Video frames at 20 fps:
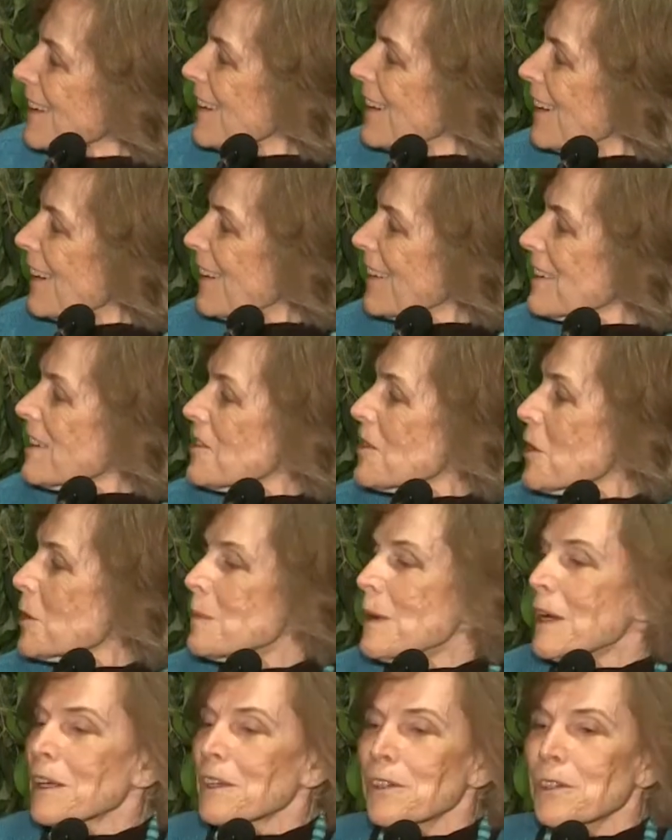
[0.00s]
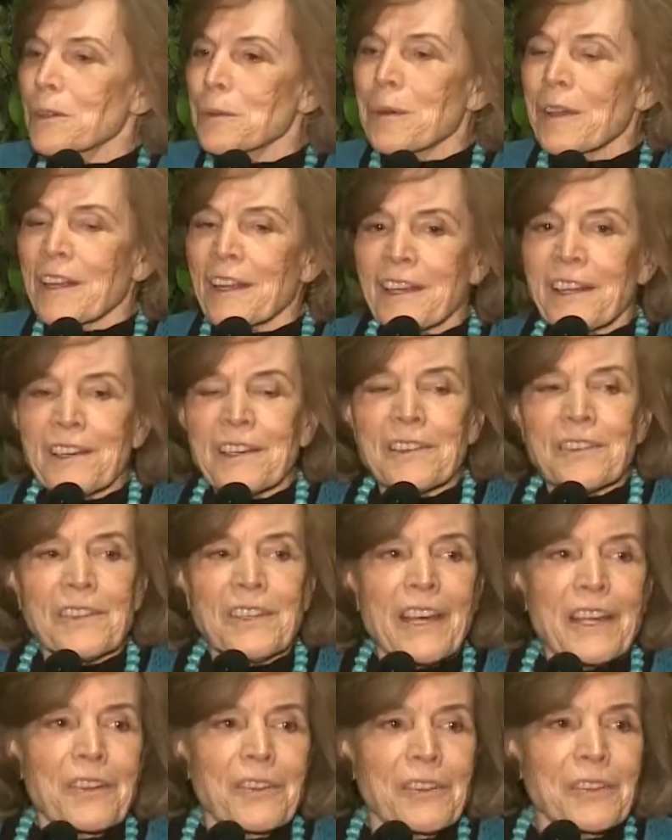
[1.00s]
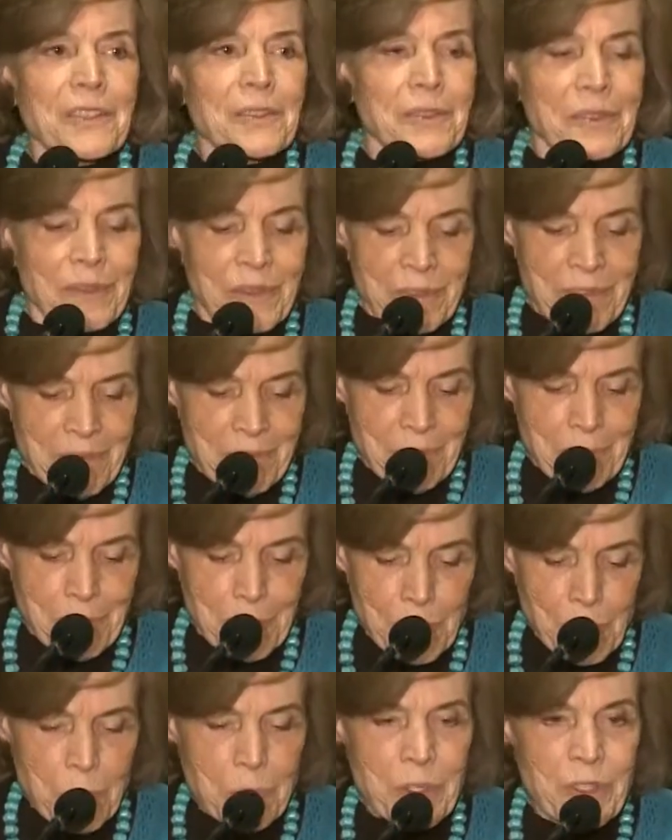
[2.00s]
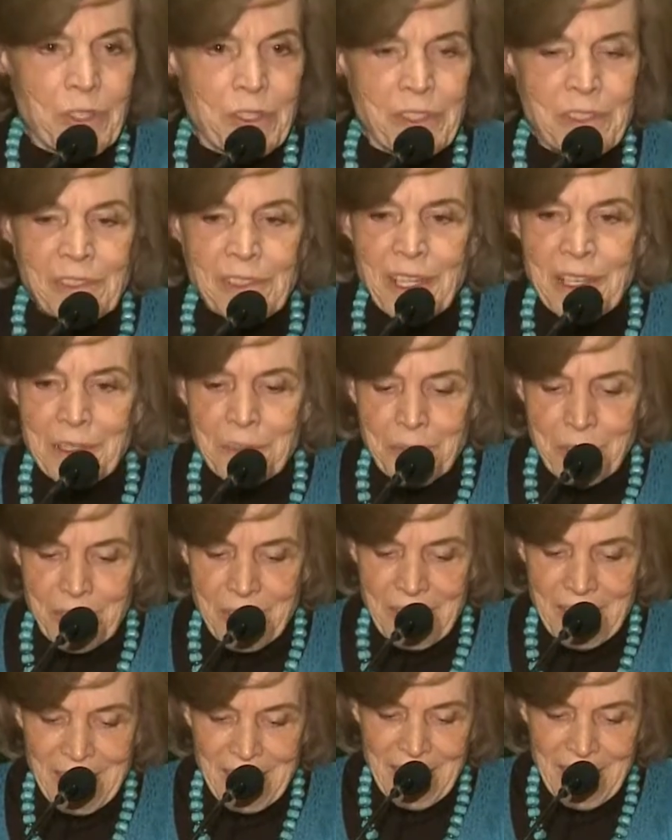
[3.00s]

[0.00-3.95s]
I don't know about you, but I kind of like the blue one on the left